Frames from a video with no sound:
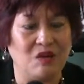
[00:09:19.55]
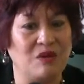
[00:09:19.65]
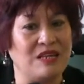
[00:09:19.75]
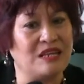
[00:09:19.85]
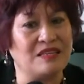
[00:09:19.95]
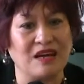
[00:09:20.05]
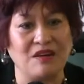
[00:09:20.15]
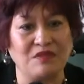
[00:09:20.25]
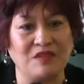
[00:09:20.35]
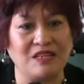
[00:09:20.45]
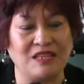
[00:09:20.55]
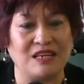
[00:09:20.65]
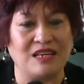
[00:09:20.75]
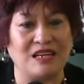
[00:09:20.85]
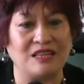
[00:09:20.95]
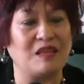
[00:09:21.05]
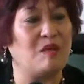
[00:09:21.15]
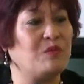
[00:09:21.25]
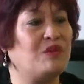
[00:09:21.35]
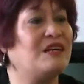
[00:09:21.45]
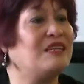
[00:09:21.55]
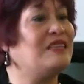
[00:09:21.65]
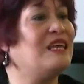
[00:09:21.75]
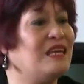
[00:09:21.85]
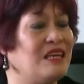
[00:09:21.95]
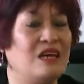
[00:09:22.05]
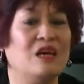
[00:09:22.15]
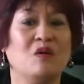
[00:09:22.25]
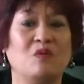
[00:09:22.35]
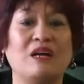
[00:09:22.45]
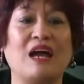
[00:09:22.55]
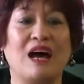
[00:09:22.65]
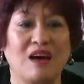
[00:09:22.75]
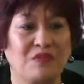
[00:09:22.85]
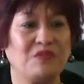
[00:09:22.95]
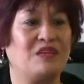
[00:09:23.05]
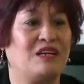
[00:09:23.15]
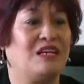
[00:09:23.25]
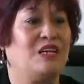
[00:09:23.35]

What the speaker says: We're not after the temporary thing. We're after